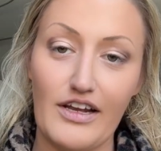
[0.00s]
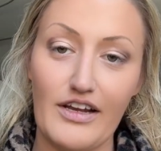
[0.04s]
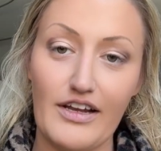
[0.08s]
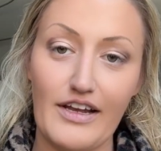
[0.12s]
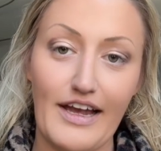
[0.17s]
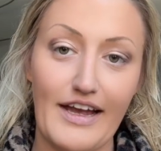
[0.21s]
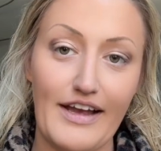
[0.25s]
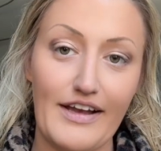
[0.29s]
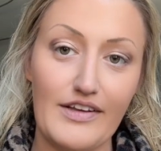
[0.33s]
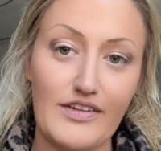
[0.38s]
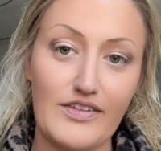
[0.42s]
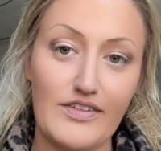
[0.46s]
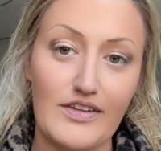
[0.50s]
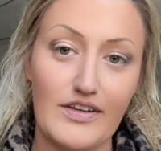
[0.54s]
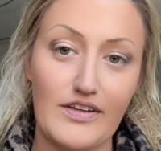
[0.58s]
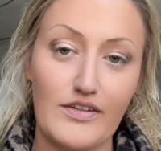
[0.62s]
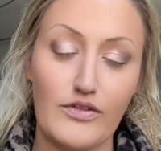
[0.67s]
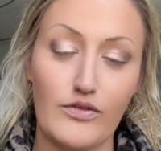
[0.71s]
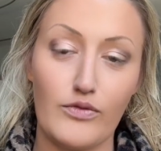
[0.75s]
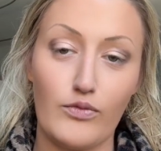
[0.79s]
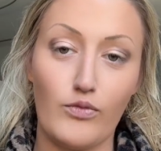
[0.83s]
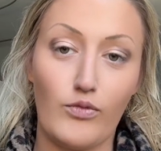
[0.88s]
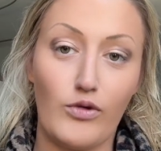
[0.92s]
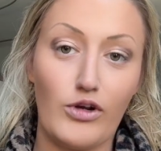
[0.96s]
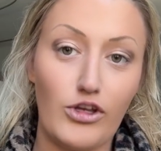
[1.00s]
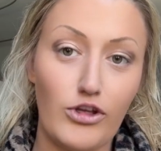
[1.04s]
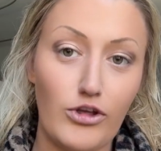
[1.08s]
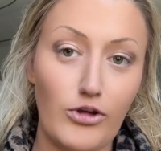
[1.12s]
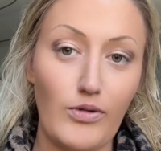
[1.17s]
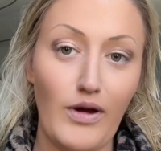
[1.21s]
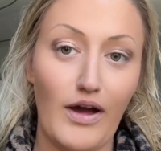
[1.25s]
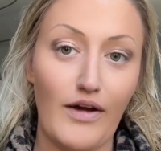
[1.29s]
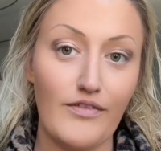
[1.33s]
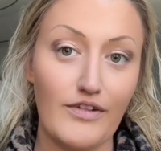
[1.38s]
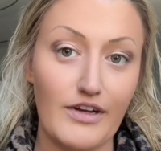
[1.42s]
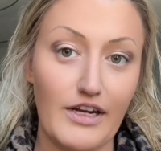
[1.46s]
case is when you
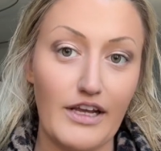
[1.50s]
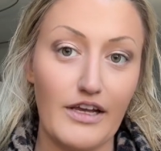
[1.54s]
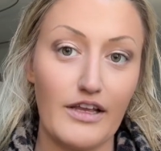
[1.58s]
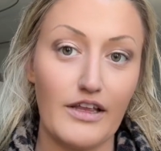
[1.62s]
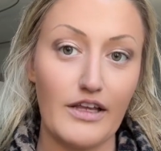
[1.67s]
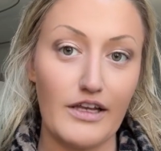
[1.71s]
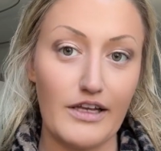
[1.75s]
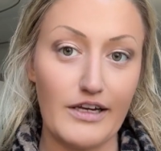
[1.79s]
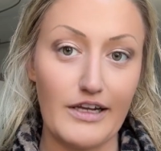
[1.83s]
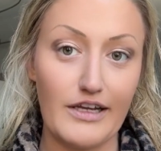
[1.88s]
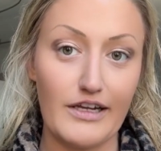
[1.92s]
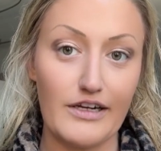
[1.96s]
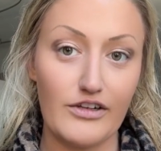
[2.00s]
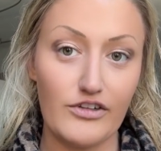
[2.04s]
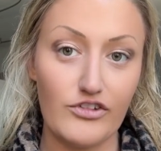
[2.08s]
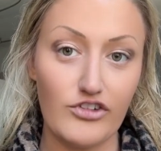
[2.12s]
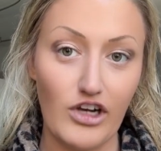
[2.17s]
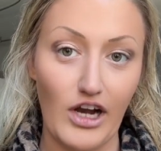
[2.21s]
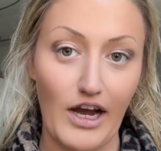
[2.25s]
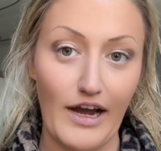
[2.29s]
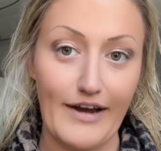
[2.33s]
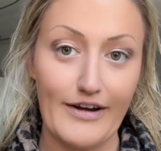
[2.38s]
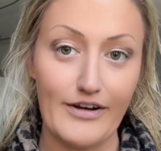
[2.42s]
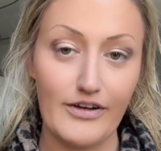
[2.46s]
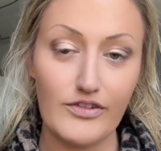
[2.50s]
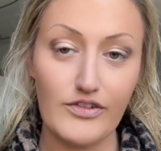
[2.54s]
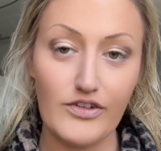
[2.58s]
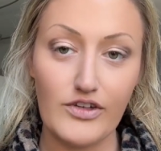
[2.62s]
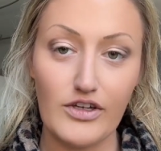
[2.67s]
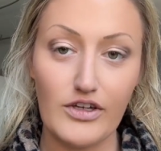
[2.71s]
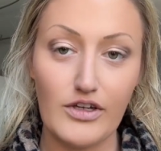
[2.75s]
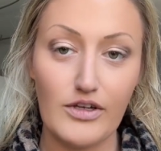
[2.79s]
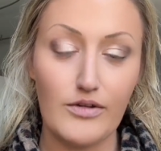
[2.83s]
have an alienated child,